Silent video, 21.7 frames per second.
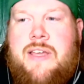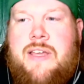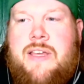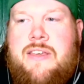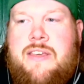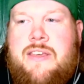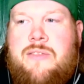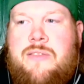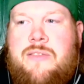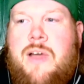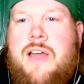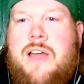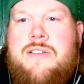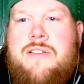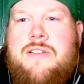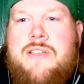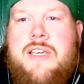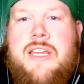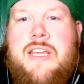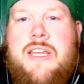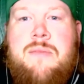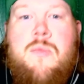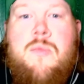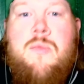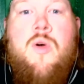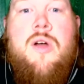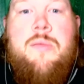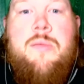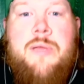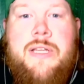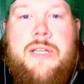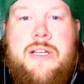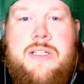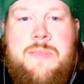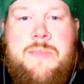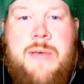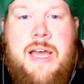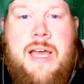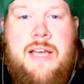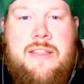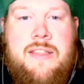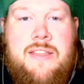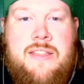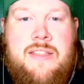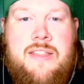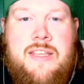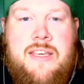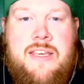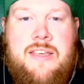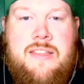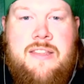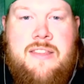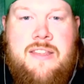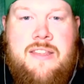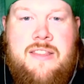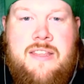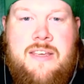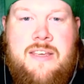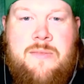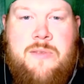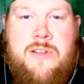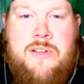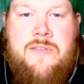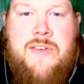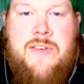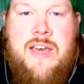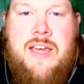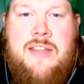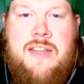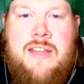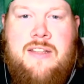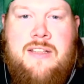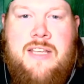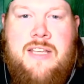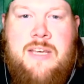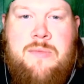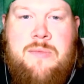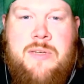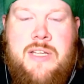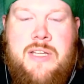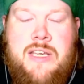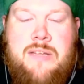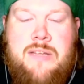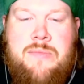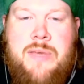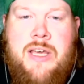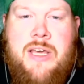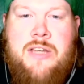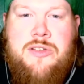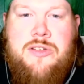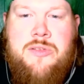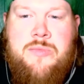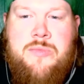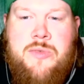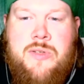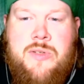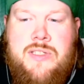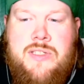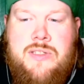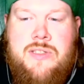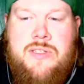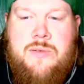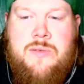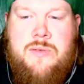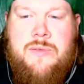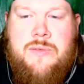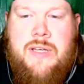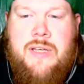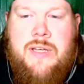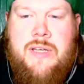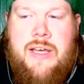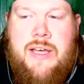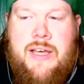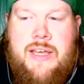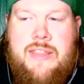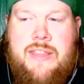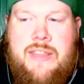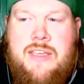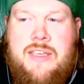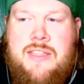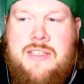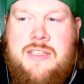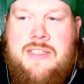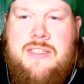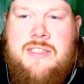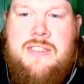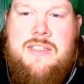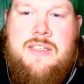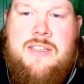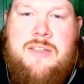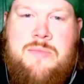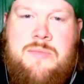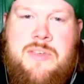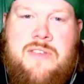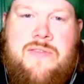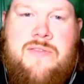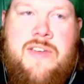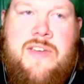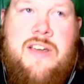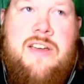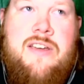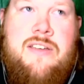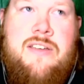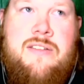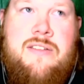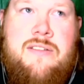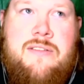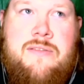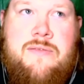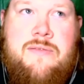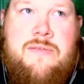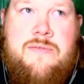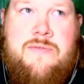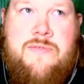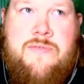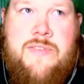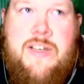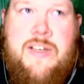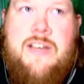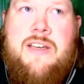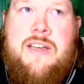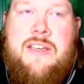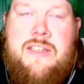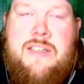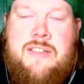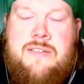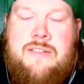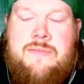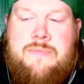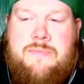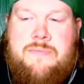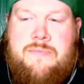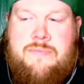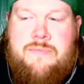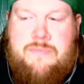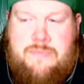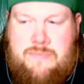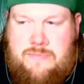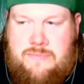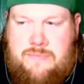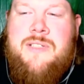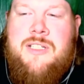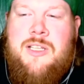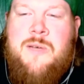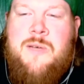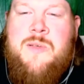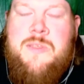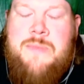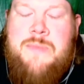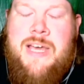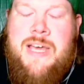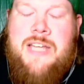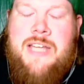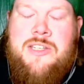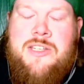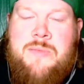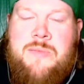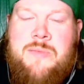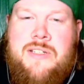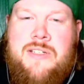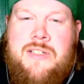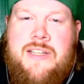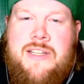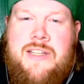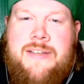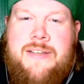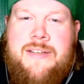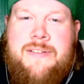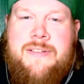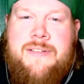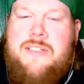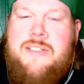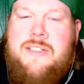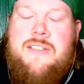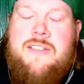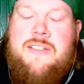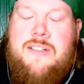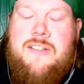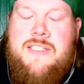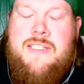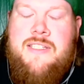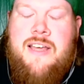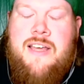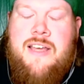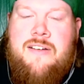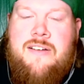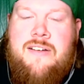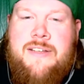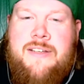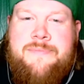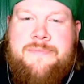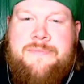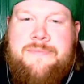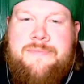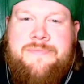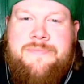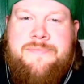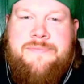I think the Riders are getting more players back than they would have had at Labor Day and Banjo Bowl. So I think this is going to be a very, very close matchup here today, or on Saturday.